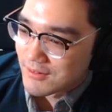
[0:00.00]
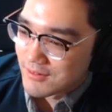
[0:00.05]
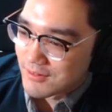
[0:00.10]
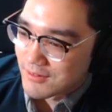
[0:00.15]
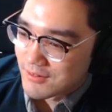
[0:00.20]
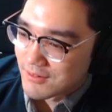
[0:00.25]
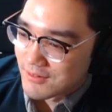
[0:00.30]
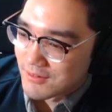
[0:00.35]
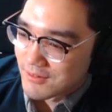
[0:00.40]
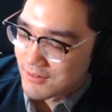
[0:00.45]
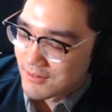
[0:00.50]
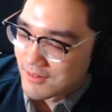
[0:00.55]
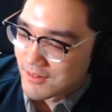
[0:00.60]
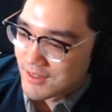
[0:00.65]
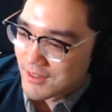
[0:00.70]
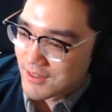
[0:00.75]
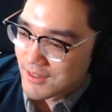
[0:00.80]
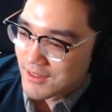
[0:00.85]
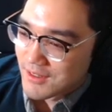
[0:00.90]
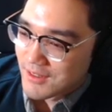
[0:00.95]

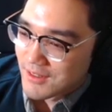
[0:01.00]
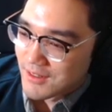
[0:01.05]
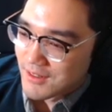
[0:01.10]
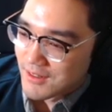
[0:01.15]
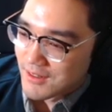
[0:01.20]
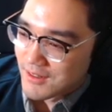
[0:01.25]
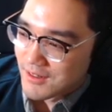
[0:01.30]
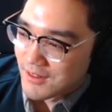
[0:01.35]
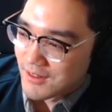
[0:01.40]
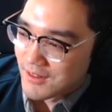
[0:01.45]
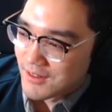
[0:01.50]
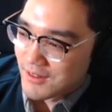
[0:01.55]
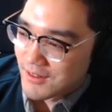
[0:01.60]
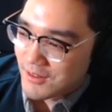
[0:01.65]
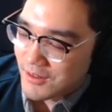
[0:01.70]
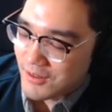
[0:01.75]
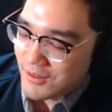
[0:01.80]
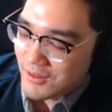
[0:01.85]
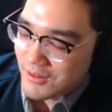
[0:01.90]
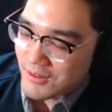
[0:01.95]

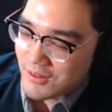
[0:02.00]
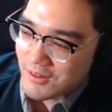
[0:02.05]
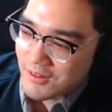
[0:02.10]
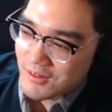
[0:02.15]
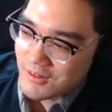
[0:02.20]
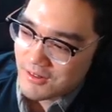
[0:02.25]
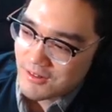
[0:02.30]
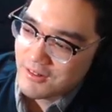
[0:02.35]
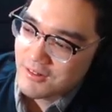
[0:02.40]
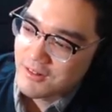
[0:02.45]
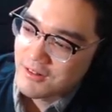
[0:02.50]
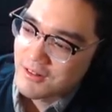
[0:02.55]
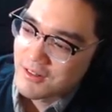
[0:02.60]
(silence)